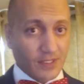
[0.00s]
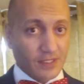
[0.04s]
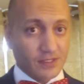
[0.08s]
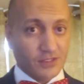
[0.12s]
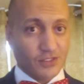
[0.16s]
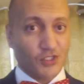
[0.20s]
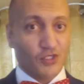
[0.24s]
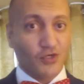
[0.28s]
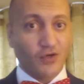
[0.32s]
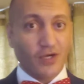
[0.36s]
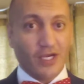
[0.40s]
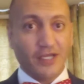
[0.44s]

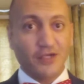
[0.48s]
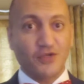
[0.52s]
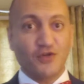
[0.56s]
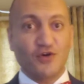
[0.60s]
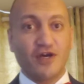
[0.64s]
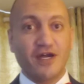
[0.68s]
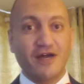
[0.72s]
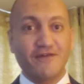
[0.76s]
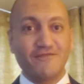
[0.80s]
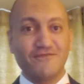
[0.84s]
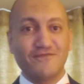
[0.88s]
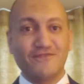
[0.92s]
So I
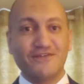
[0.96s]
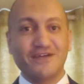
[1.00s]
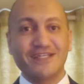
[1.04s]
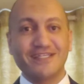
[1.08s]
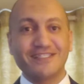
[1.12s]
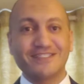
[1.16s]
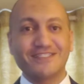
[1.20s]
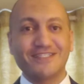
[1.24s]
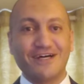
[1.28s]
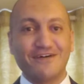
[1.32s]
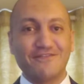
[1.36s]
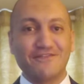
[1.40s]
know I'm
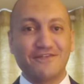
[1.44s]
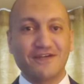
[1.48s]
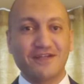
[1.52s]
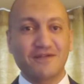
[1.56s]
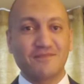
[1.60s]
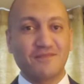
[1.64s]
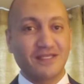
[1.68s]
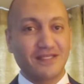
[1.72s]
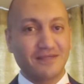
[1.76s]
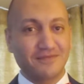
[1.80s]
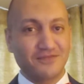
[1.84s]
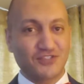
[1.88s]
very tough
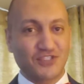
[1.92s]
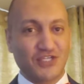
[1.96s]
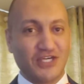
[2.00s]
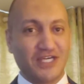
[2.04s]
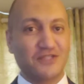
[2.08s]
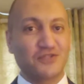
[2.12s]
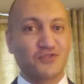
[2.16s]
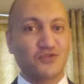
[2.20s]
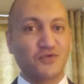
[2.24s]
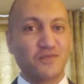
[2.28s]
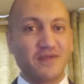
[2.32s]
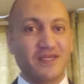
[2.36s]
here, but I'm
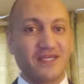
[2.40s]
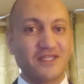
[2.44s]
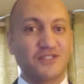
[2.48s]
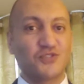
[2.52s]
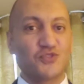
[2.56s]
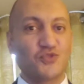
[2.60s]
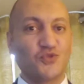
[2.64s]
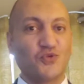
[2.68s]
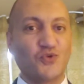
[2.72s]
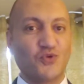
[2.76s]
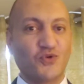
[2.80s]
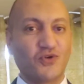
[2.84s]
trying to make
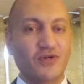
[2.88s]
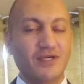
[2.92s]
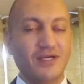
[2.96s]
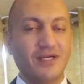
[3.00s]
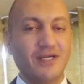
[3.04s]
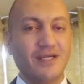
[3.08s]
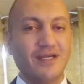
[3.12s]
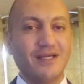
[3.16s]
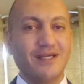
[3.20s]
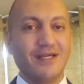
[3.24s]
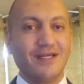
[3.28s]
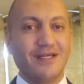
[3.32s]

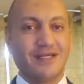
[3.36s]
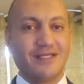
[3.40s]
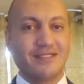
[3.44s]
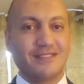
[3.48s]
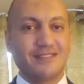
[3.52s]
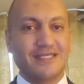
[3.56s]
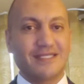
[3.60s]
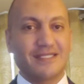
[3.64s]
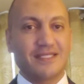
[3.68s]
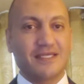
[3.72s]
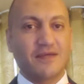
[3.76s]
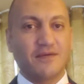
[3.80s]
sure
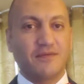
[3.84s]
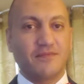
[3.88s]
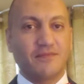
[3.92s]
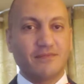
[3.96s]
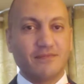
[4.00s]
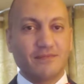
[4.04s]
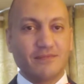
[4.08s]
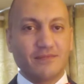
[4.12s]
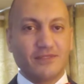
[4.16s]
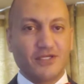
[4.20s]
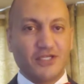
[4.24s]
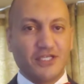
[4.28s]
that
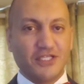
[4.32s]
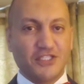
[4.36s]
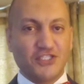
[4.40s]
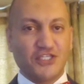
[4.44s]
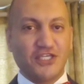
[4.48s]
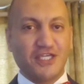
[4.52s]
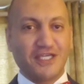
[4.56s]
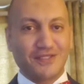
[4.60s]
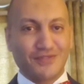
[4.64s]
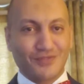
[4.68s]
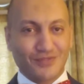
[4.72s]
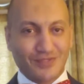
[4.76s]
I'm
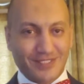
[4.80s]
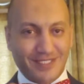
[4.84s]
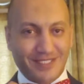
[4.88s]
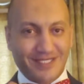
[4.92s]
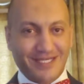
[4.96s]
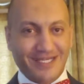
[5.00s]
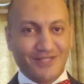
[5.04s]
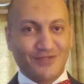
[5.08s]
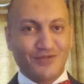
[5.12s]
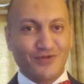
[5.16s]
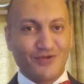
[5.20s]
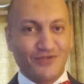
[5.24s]
reaching to the
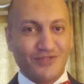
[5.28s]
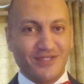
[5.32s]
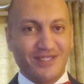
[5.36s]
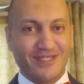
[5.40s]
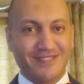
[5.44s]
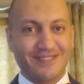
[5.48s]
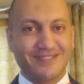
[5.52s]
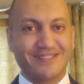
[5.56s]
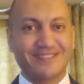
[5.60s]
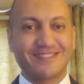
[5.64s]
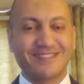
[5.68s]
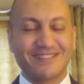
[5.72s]
right
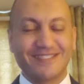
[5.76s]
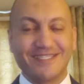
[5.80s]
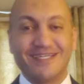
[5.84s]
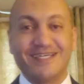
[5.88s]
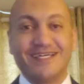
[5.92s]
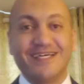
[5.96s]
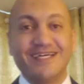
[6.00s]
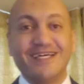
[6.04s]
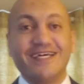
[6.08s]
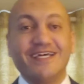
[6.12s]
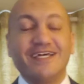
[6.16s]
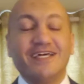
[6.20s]
audience.
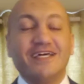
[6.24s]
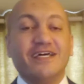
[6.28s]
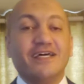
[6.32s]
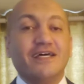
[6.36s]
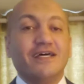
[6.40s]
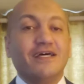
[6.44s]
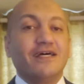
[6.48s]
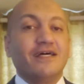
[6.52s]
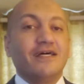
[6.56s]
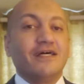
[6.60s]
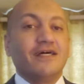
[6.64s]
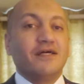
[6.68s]

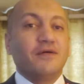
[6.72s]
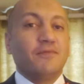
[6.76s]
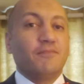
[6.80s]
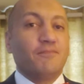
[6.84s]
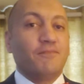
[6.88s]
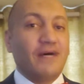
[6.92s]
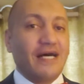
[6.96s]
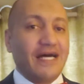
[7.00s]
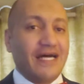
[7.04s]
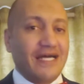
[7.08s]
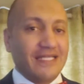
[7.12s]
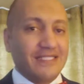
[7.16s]

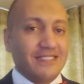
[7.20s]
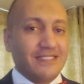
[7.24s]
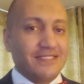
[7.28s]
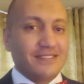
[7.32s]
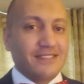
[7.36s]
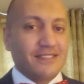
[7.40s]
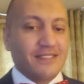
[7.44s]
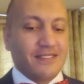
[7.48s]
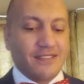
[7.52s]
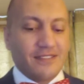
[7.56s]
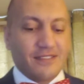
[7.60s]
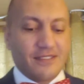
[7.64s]

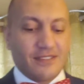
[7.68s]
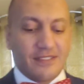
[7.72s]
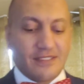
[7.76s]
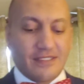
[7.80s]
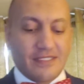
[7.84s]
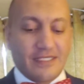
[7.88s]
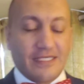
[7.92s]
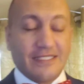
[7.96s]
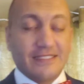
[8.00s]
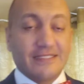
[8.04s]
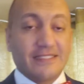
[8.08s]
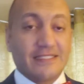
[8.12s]
But
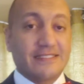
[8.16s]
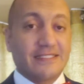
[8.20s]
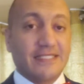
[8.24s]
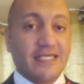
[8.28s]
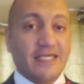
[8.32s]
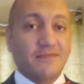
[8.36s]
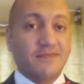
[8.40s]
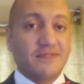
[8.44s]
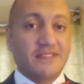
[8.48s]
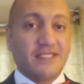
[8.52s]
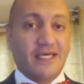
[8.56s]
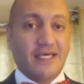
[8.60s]
in the
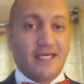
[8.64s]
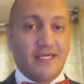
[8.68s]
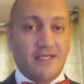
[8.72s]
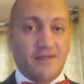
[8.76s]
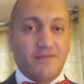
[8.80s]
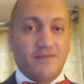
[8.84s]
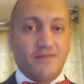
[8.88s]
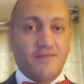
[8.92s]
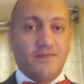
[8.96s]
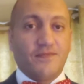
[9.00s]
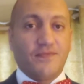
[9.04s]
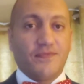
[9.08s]
same
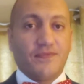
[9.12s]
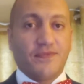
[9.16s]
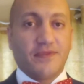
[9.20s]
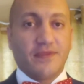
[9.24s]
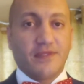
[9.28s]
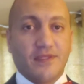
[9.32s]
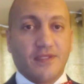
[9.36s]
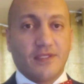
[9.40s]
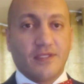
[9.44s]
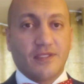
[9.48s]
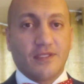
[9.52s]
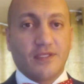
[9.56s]
time,
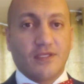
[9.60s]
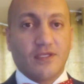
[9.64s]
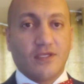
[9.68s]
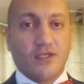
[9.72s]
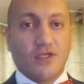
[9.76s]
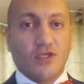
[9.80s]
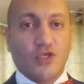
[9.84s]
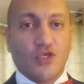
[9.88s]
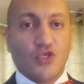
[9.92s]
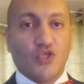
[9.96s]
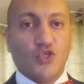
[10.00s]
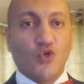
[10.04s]

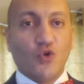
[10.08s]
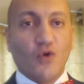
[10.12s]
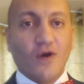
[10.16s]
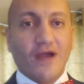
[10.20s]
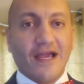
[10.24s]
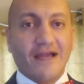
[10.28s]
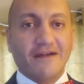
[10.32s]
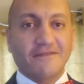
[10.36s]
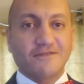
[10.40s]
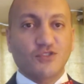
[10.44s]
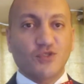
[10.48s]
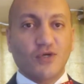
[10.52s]
you
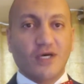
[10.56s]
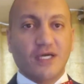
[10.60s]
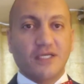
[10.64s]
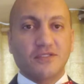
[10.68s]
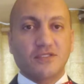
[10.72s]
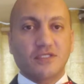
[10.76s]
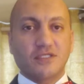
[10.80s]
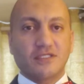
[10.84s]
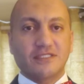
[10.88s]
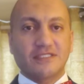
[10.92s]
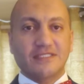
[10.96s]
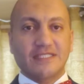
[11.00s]
have to
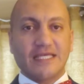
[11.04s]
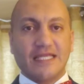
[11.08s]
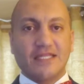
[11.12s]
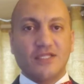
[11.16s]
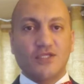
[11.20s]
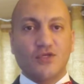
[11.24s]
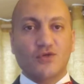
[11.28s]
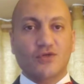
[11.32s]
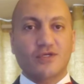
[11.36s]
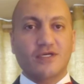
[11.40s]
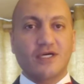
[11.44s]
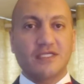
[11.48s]

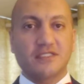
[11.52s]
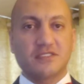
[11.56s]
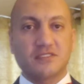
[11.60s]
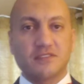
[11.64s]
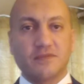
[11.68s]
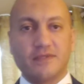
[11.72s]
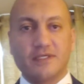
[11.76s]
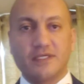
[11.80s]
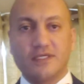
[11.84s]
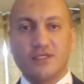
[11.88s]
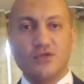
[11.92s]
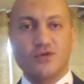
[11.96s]
understand your
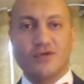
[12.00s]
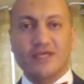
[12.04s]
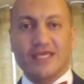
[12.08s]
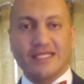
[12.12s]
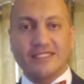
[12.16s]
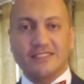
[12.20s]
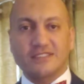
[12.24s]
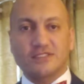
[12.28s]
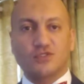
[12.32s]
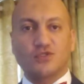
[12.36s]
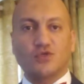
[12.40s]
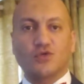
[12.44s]
customer. You
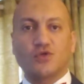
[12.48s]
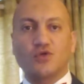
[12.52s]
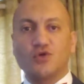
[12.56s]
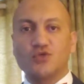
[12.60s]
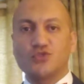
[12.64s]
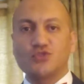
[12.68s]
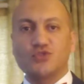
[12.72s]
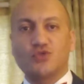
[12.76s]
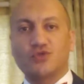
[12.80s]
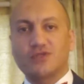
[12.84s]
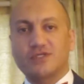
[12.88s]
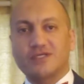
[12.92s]
can't go
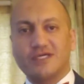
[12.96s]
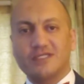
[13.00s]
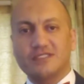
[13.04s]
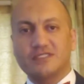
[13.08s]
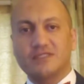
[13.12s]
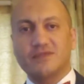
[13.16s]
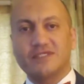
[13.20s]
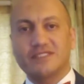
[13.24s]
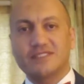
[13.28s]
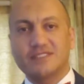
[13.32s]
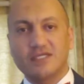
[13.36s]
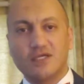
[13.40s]
to your
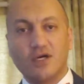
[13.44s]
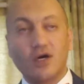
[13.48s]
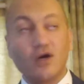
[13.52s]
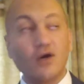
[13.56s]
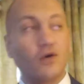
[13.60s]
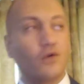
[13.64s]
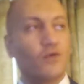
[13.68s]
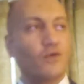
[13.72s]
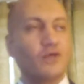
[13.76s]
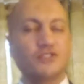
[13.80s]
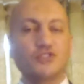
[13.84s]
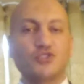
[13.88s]
customer and say,
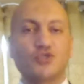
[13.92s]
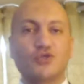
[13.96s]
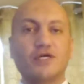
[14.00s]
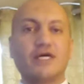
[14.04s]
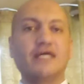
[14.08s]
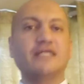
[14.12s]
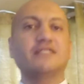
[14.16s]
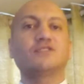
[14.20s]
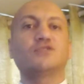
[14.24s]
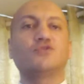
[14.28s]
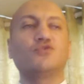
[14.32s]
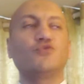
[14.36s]
oh, what you
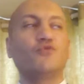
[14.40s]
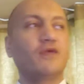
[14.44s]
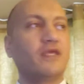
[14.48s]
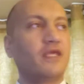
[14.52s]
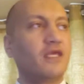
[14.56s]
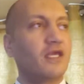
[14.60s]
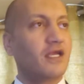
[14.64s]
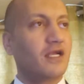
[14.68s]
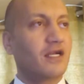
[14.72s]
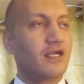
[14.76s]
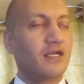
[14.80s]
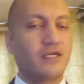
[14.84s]
guys doing
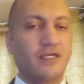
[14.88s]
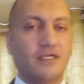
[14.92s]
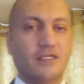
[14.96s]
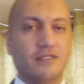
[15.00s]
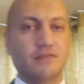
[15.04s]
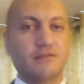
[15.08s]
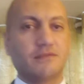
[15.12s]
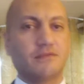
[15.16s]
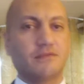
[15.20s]
here?